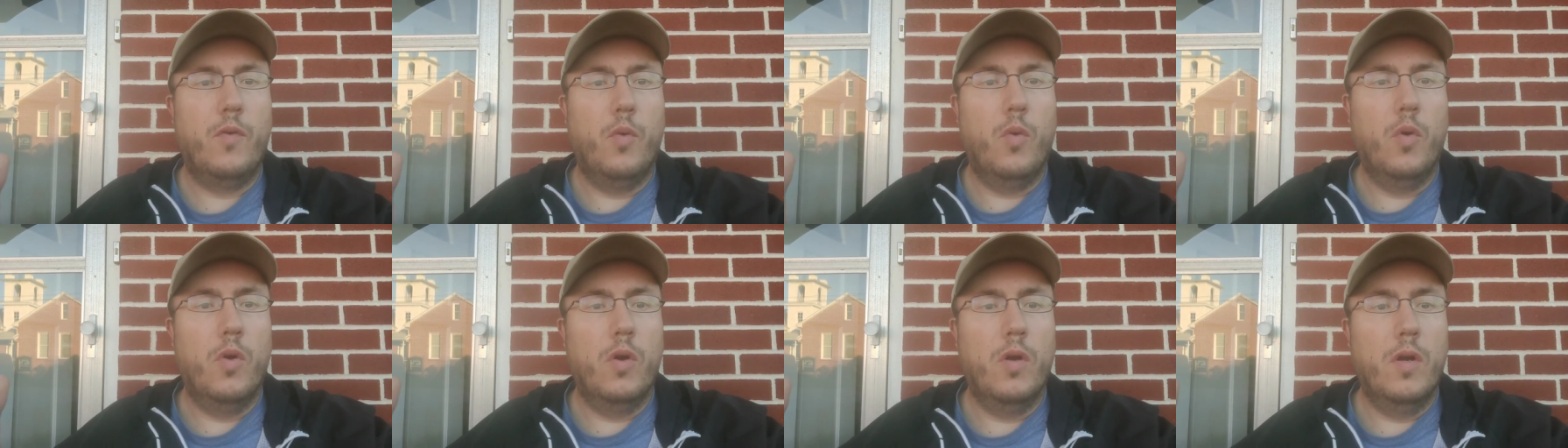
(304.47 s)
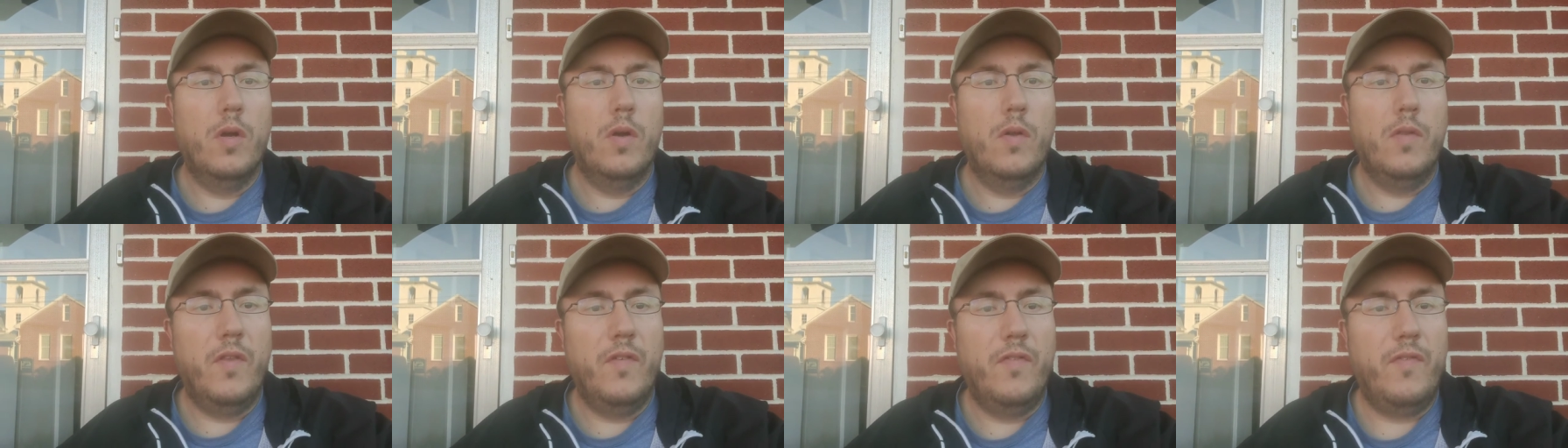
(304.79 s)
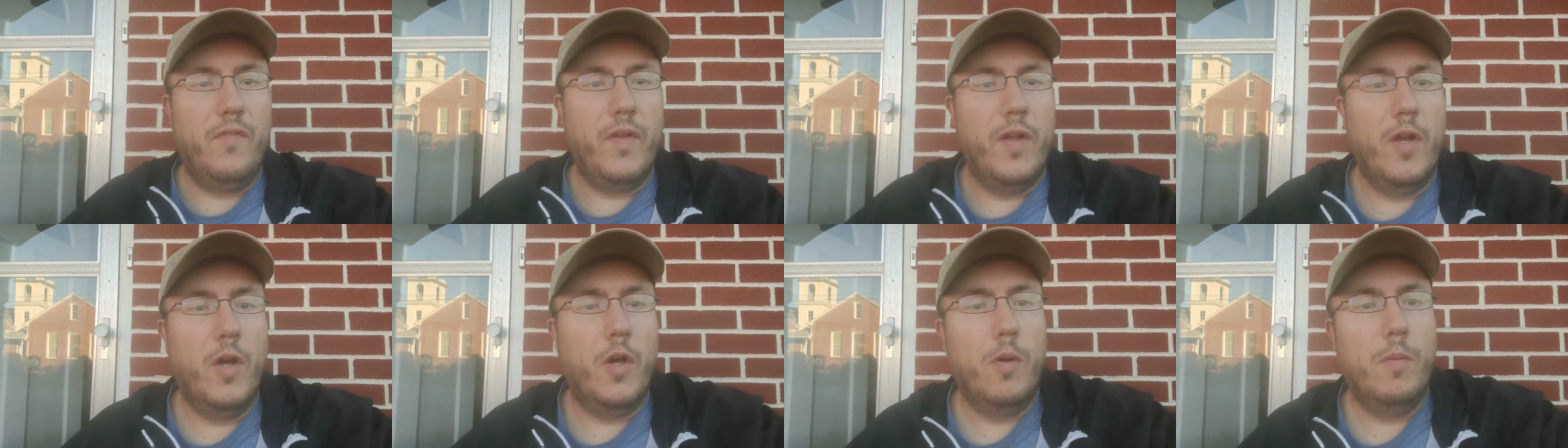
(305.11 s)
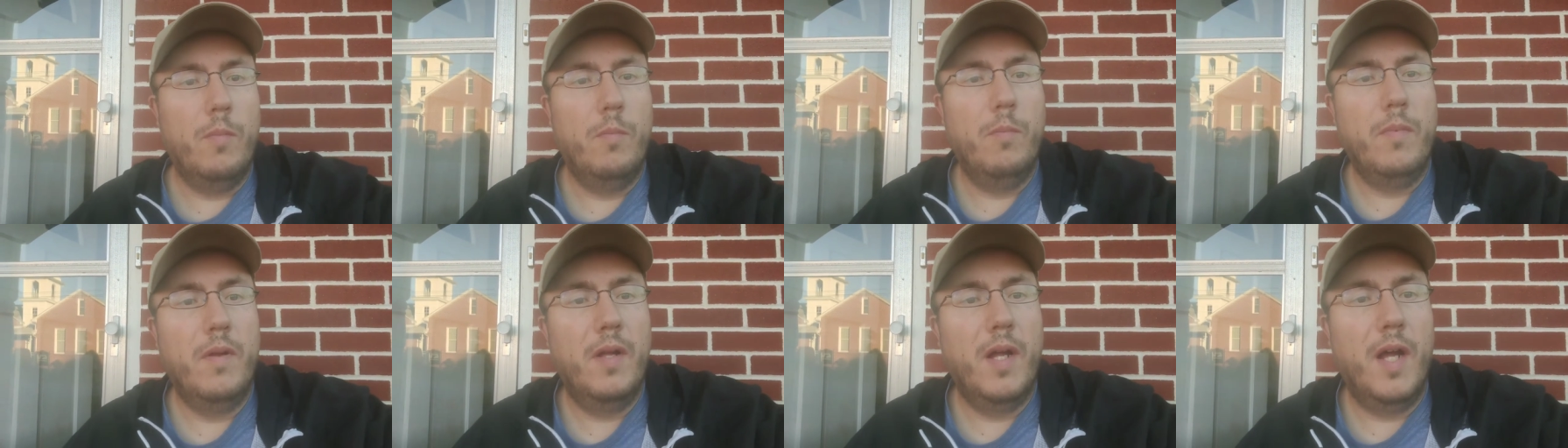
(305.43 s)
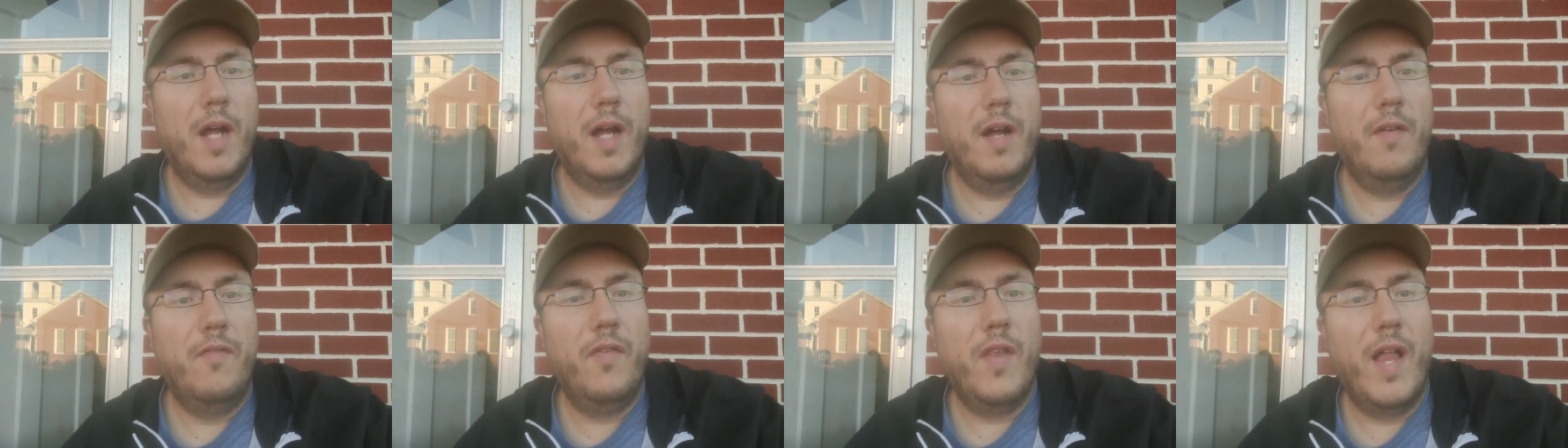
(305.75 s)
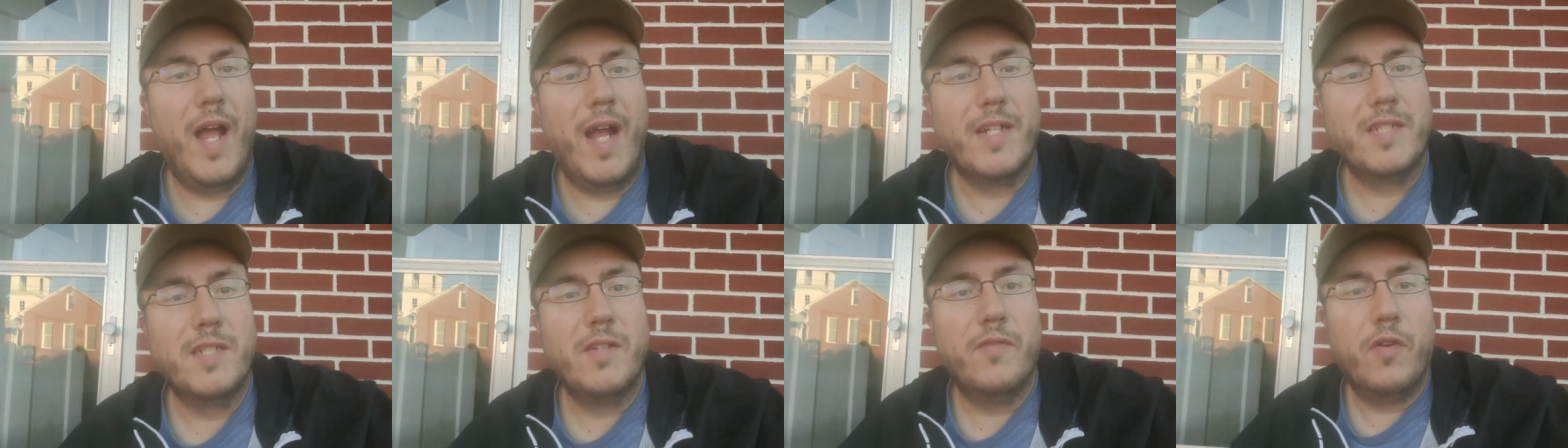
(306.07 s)
for the film uh,
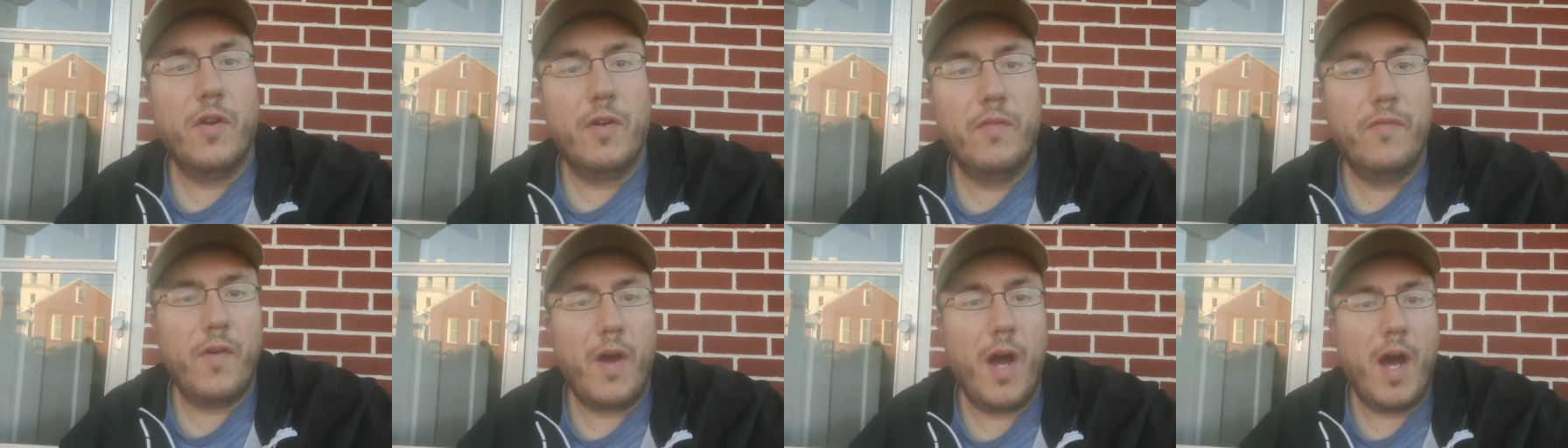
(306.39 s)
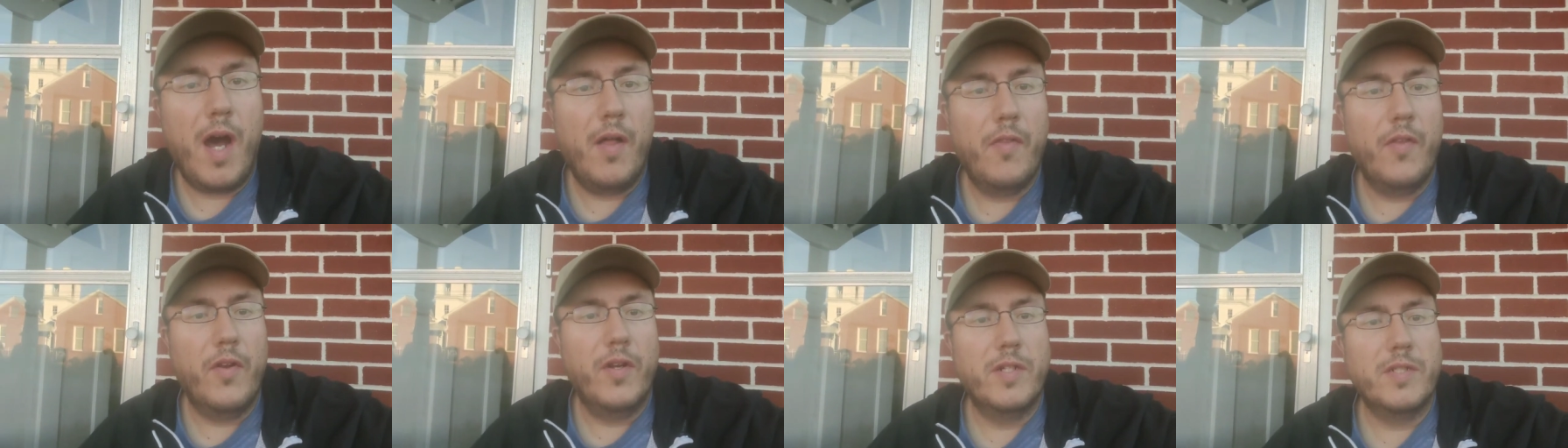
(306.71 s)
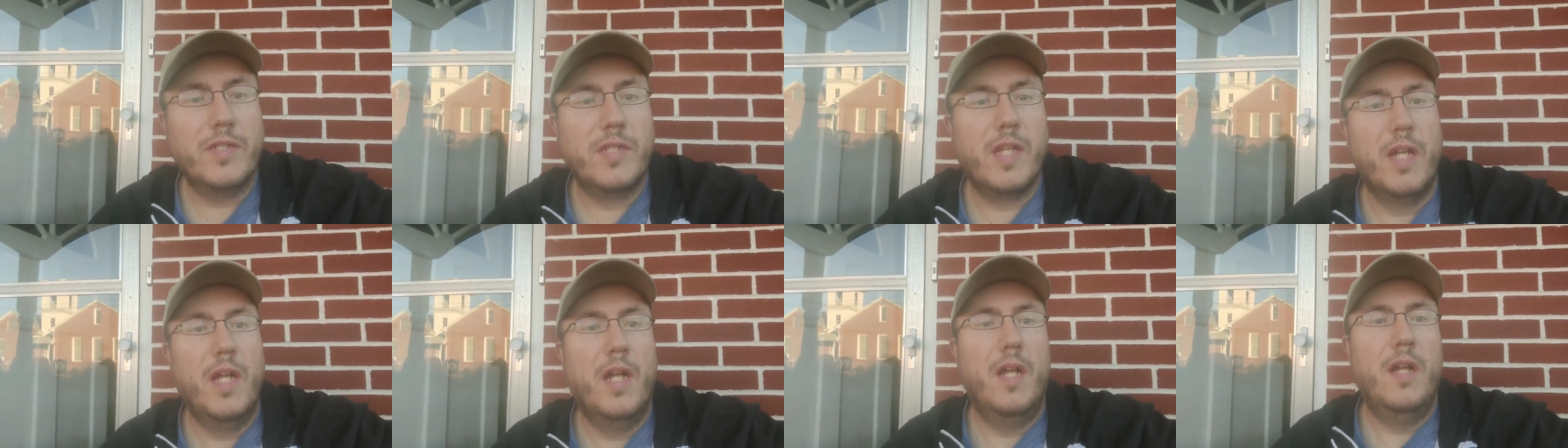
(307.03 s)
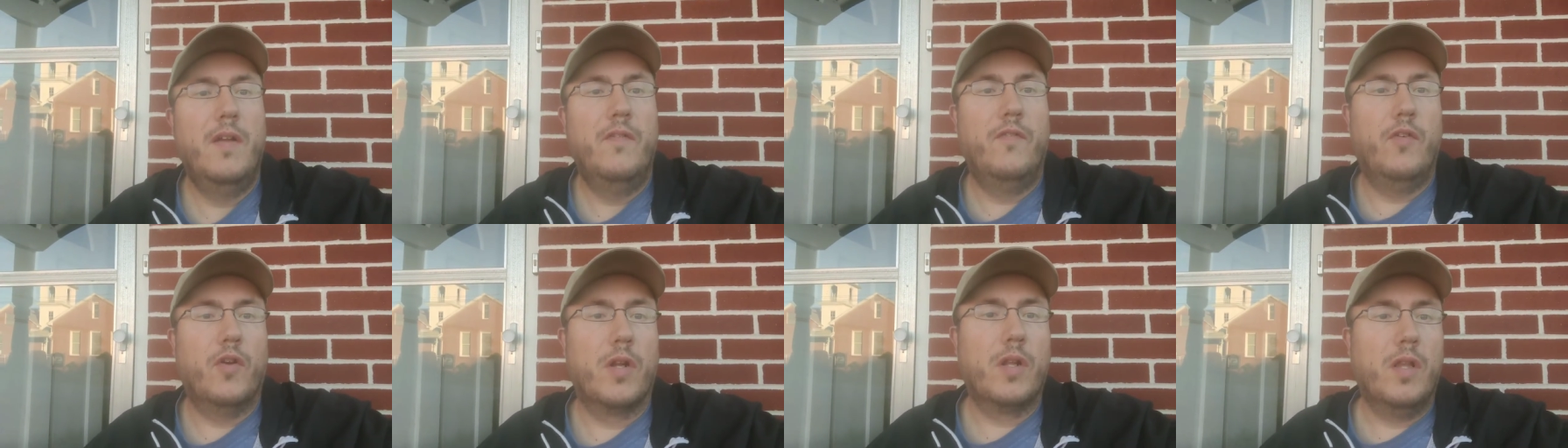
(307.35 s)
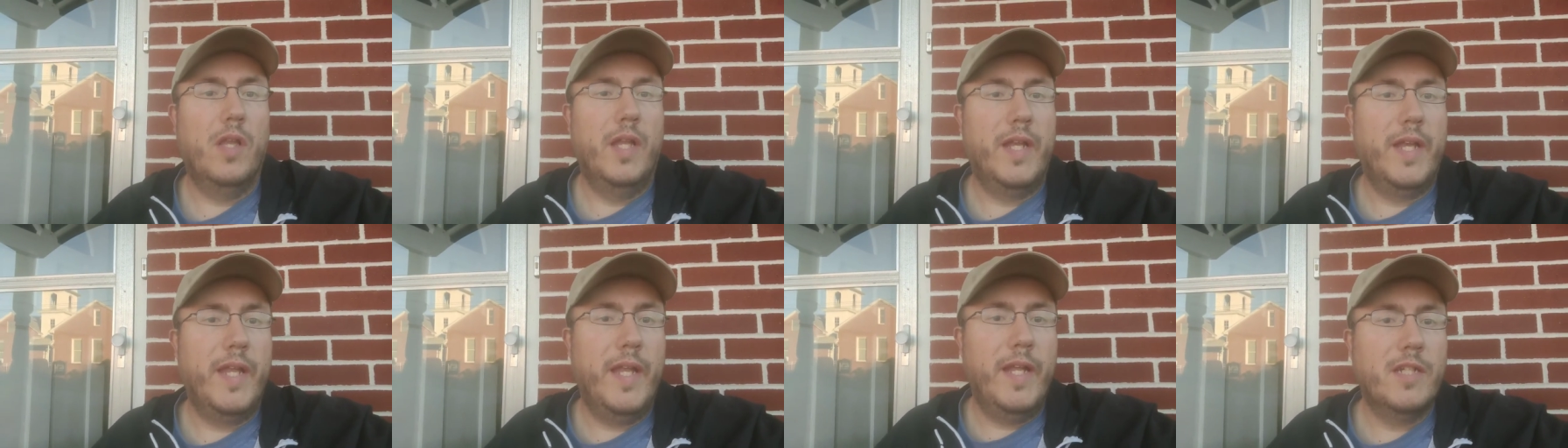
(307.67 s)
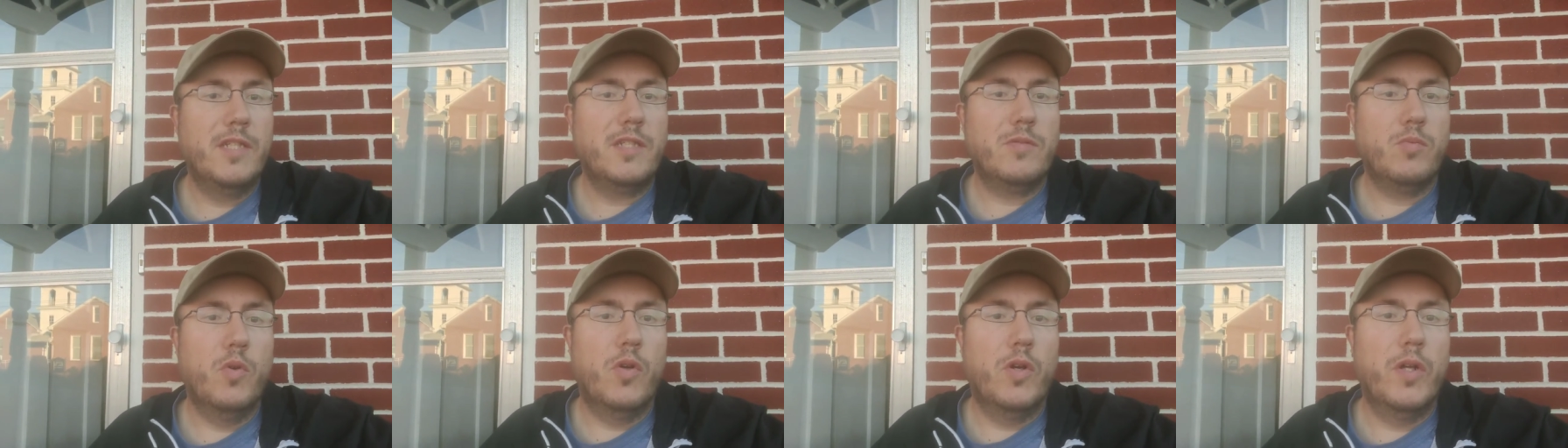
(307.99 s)
Flags of Our Fathers for Clint
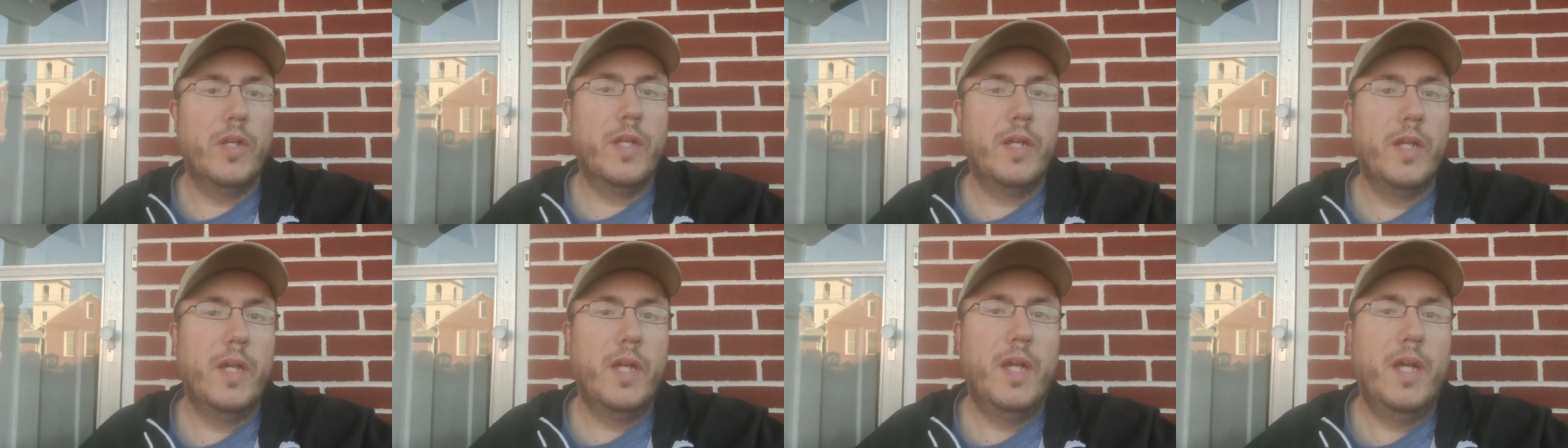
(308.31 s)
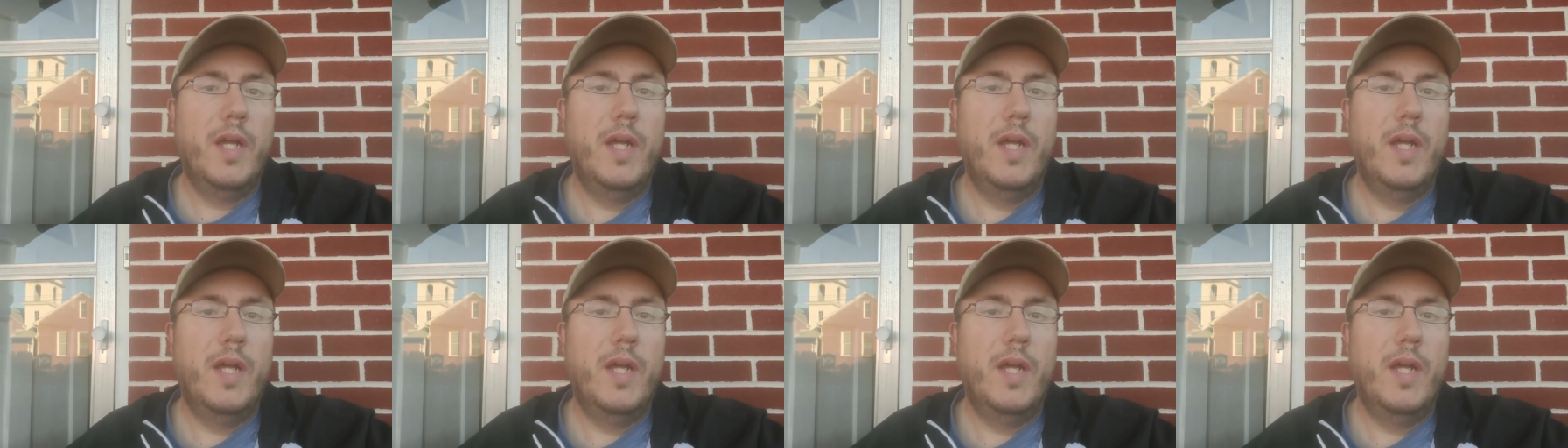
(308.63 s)
Eastwood.